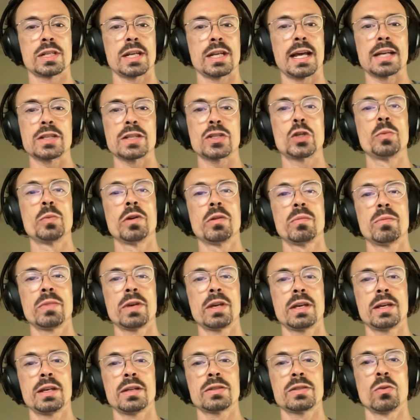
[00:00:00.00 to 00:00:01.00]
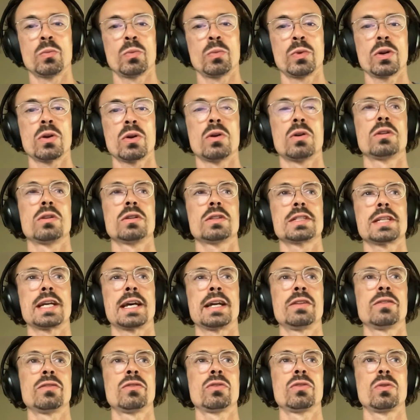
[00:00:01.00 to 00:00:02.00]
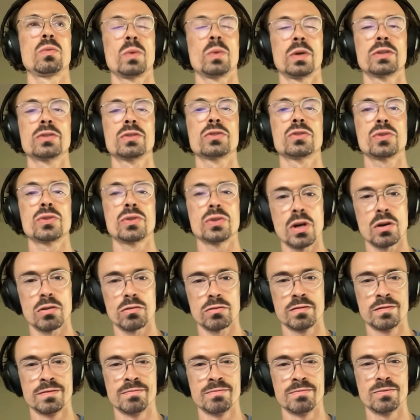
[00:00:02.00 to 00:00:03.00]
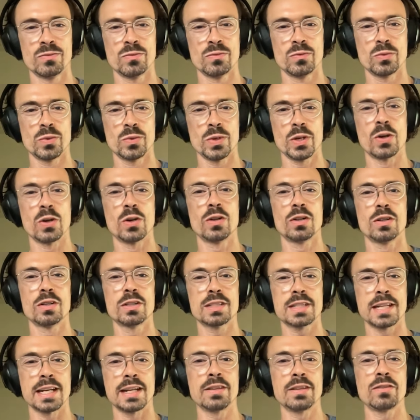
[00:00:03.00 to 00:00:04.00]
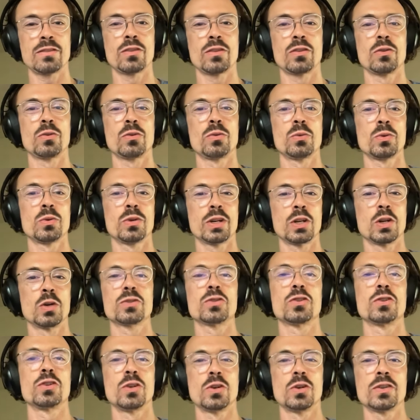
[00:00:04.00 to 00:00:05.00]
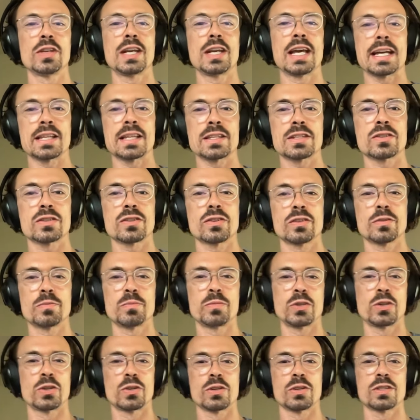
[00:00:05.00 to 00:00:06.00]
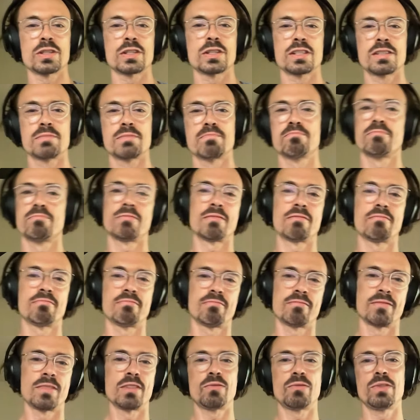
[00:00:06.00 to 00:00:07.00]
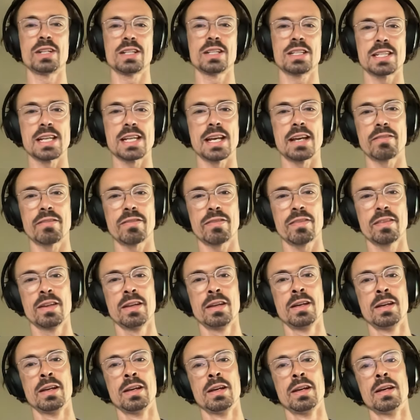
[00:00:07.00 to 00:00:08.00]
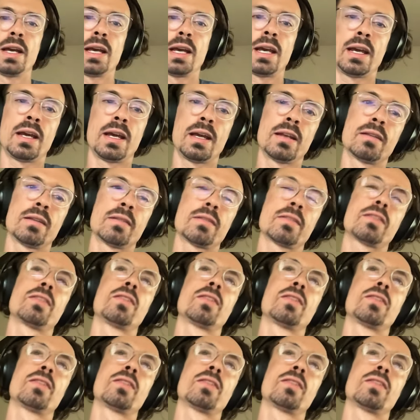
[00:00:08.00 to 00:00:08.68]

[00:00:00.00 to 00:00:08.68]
as human beings, we all tend to want to know. We all tend to want to know the answer because we feel safe. And